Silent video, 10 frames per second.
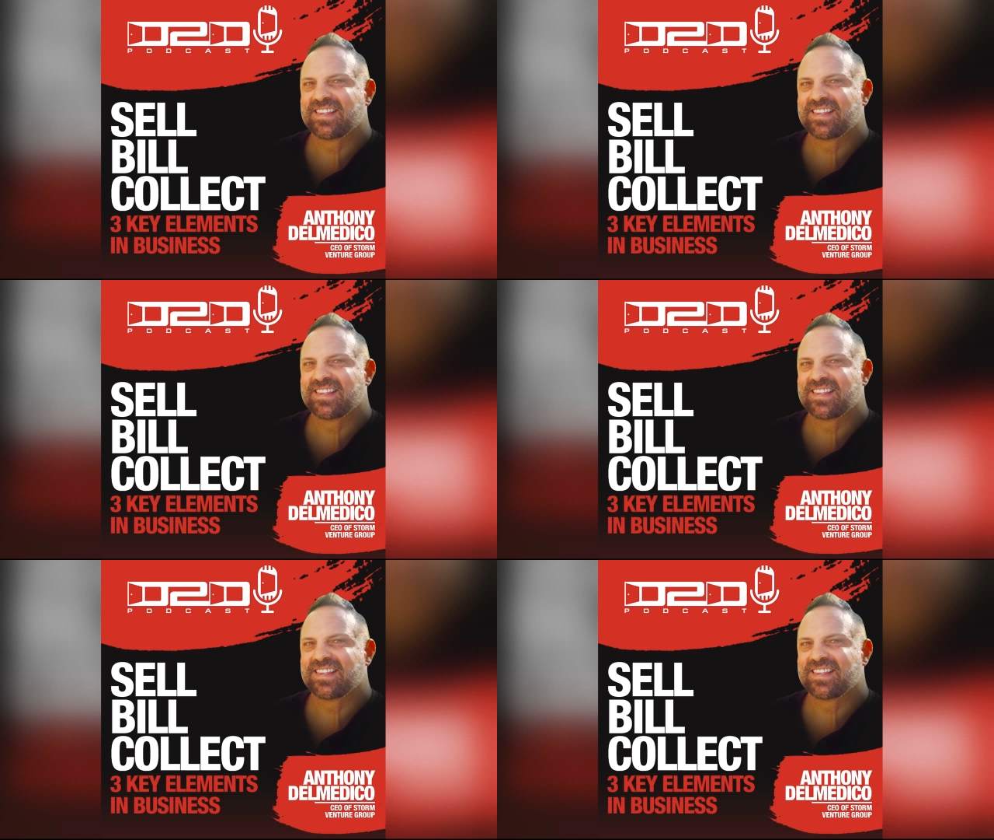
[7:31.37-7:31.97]

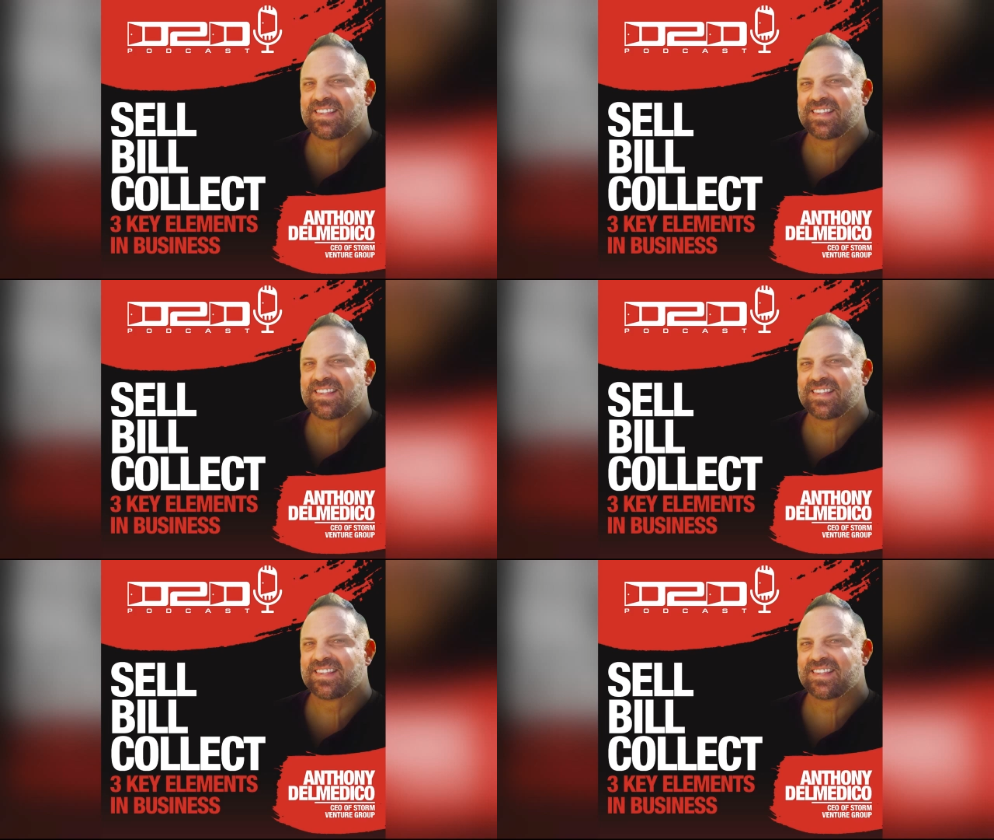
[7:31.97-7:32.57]

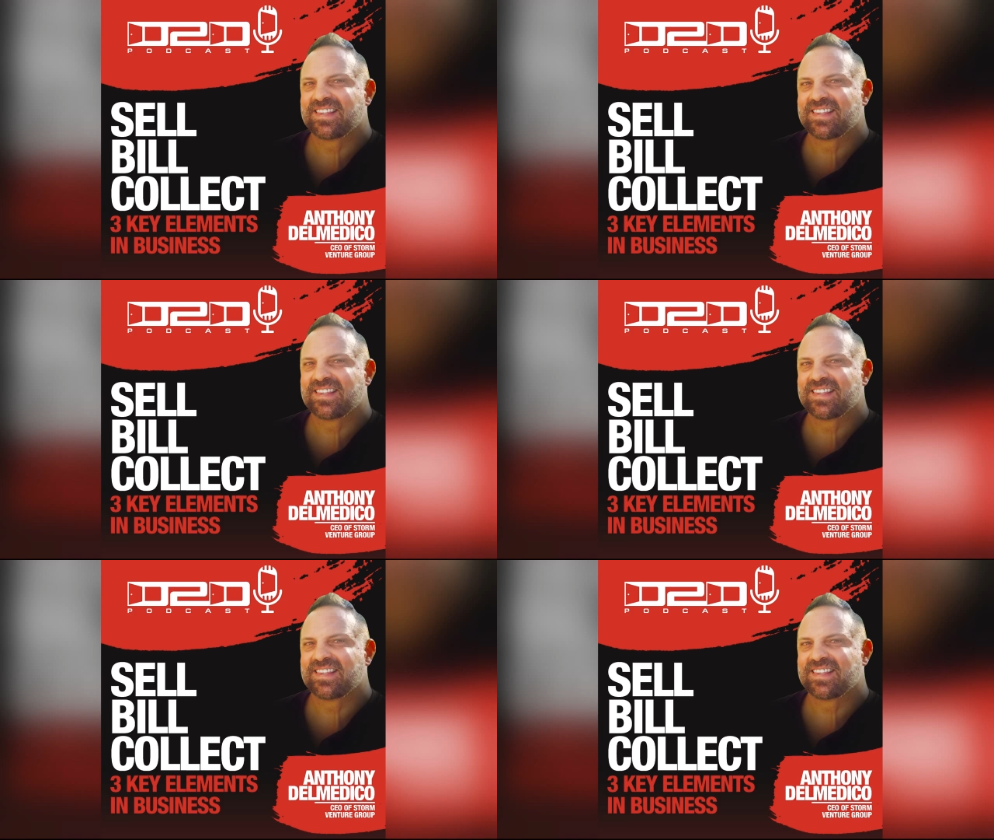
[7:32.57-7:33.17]

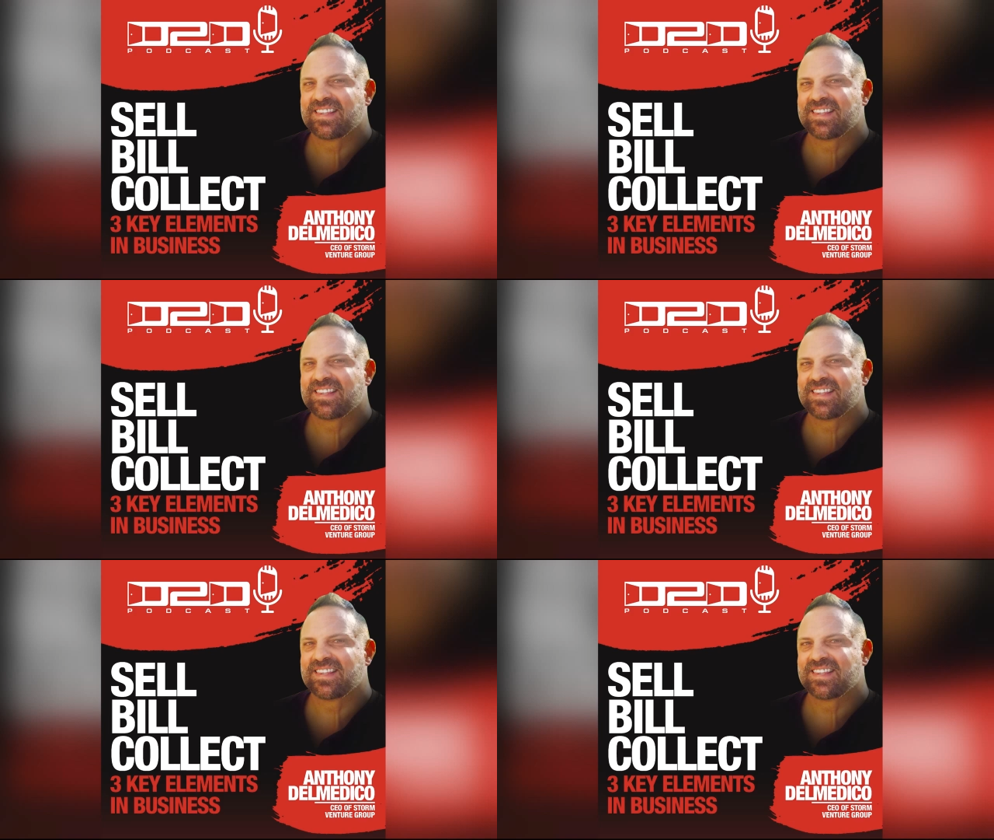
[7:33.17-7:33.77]

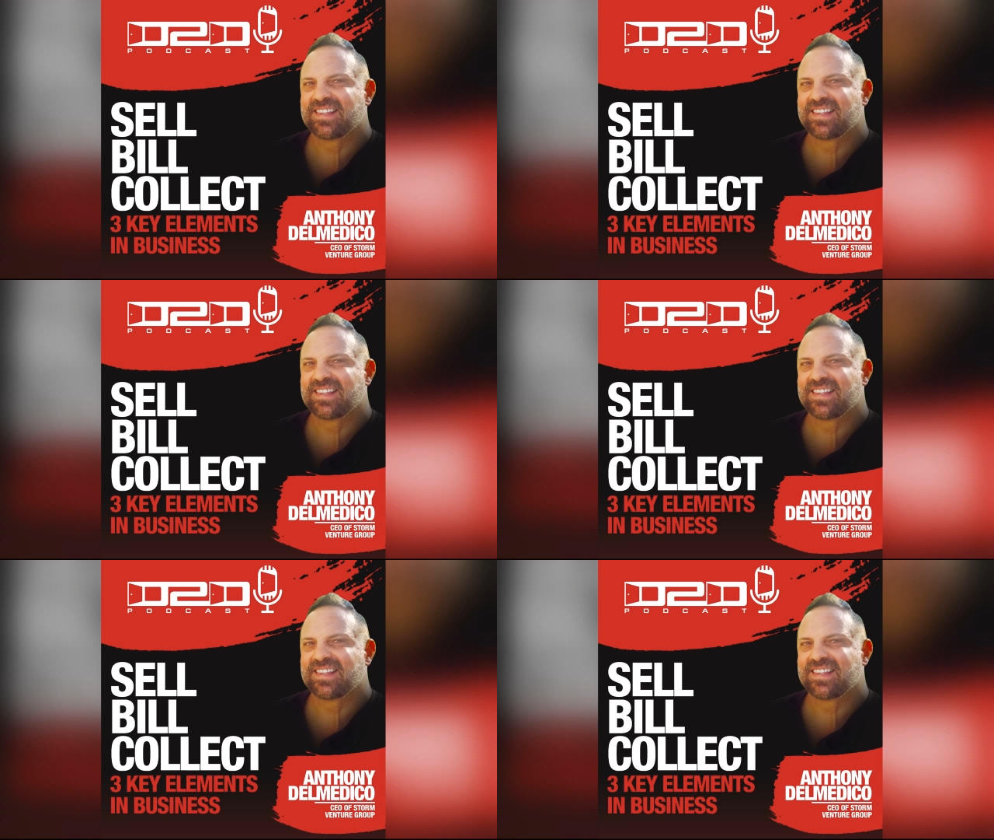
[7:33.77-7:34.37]

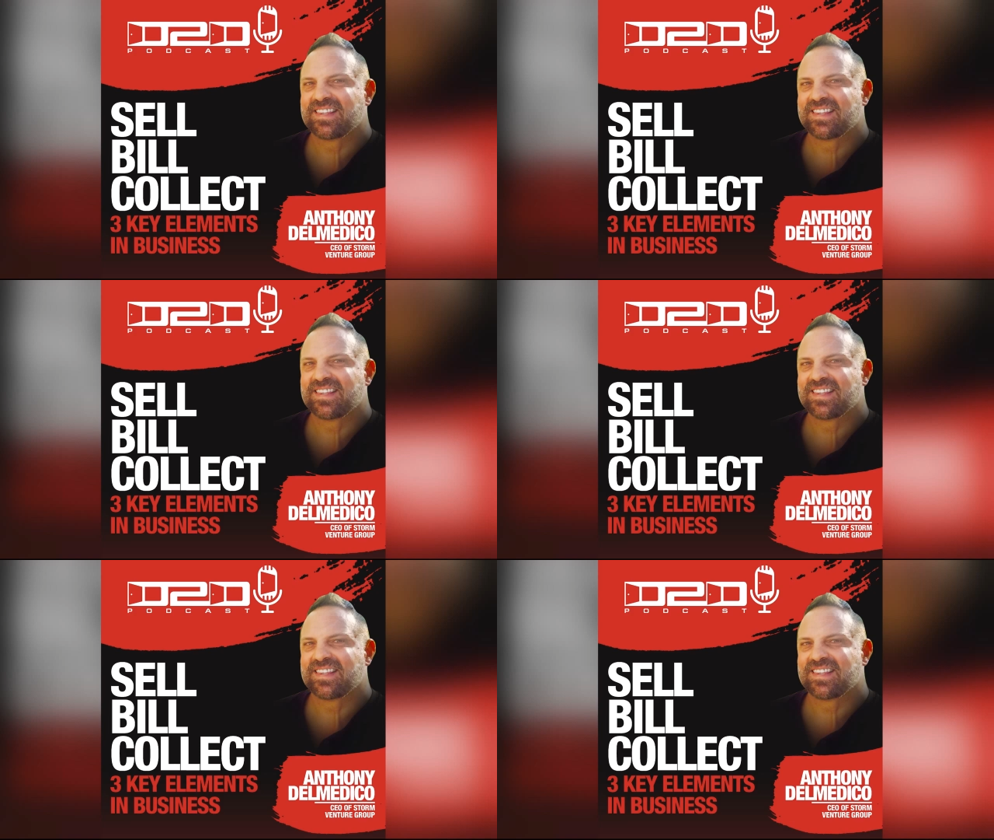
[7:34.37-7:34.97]

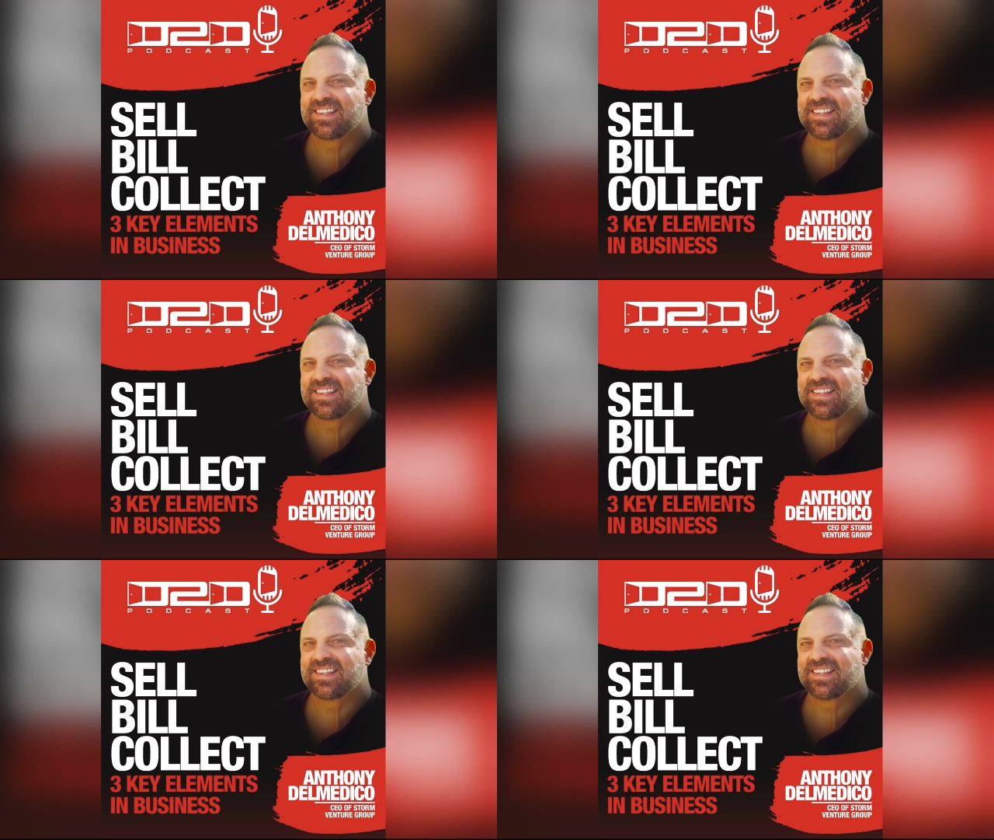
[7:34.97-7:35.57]

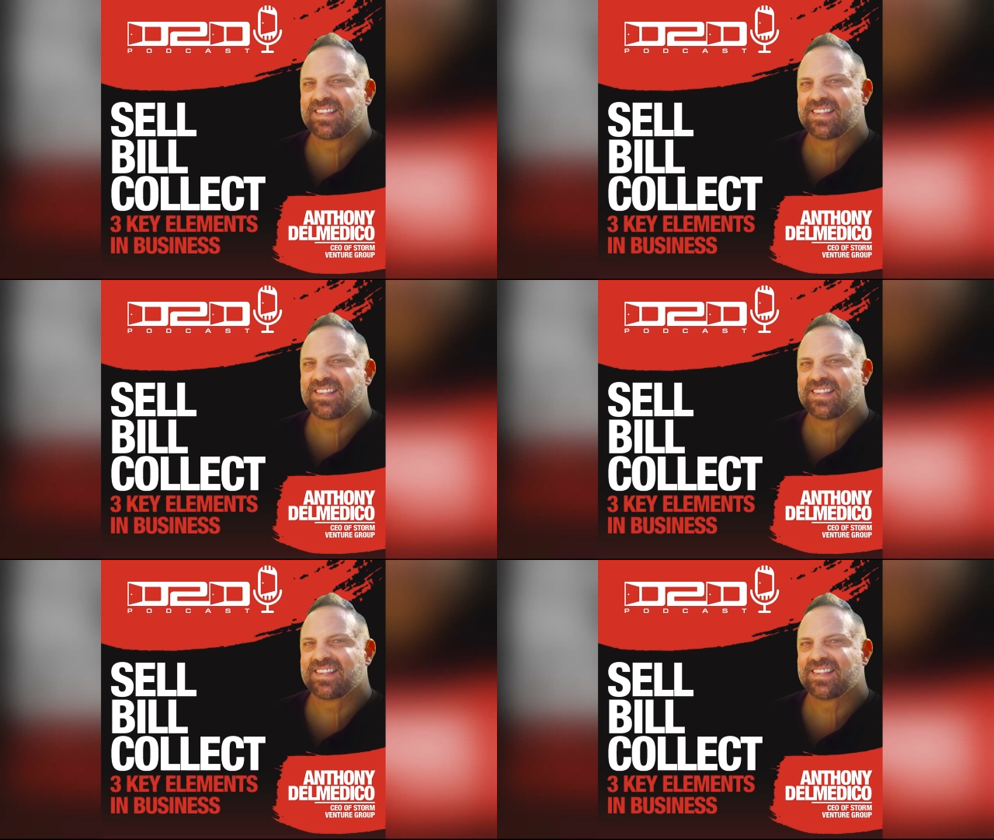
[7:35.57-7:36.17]

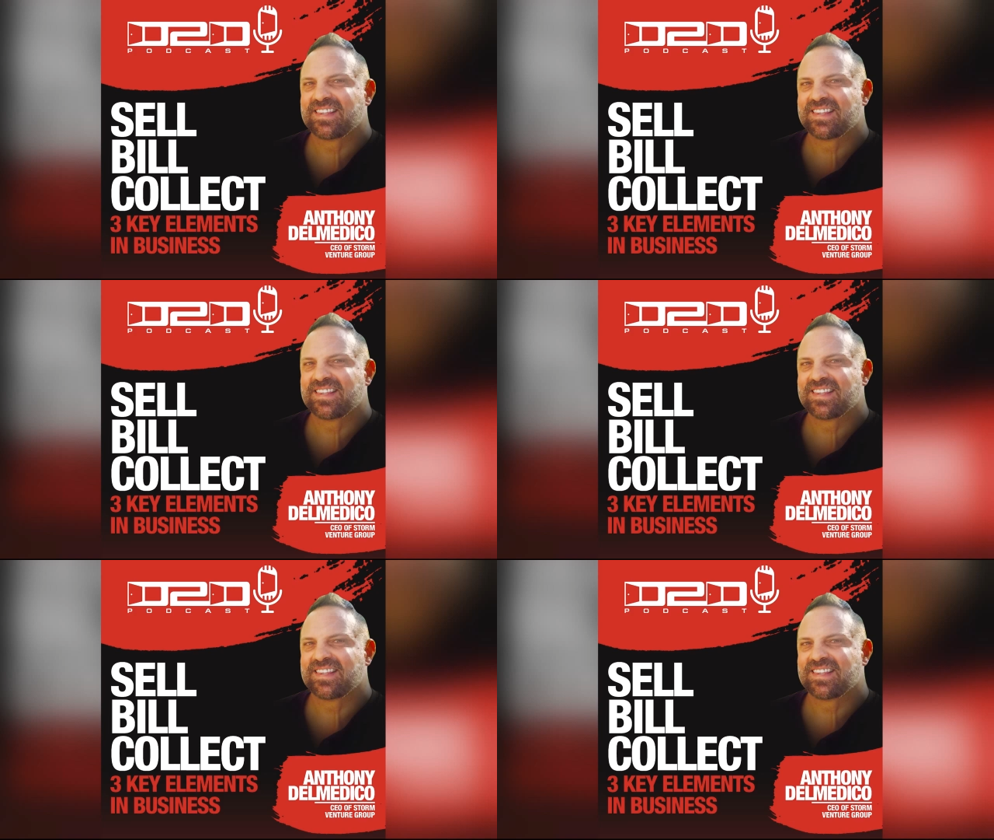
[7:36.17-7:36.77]

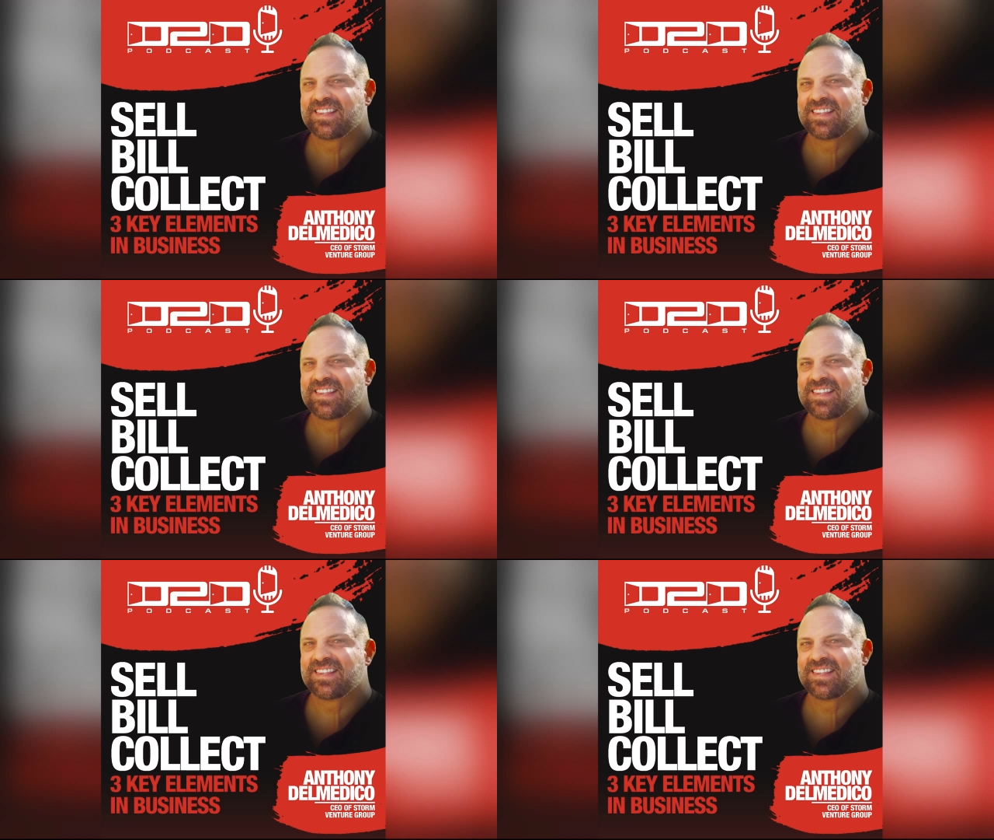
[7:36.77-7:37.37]

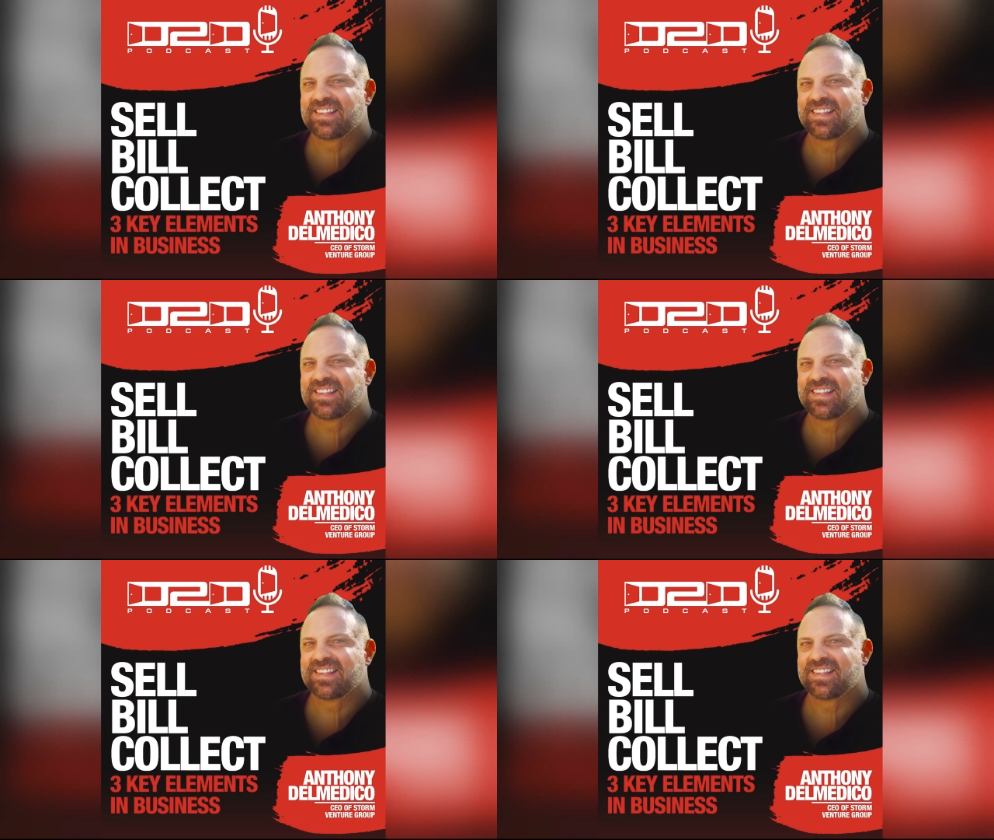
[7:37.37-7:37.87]
This is a still picture; no speech is visible.